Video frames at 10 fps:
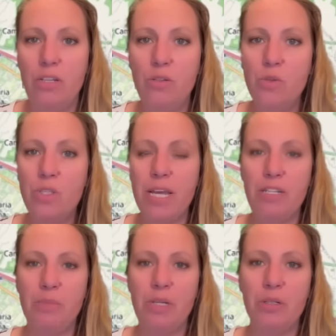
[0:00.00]
two
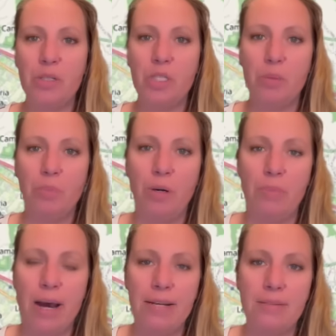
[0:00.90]
centimeters per
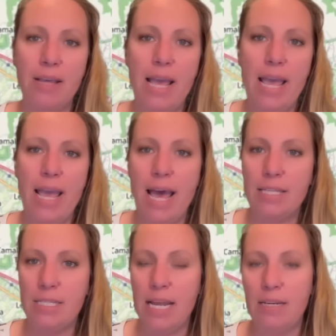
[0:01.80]
month. It
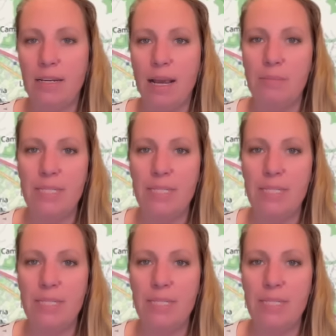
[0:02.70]
has then come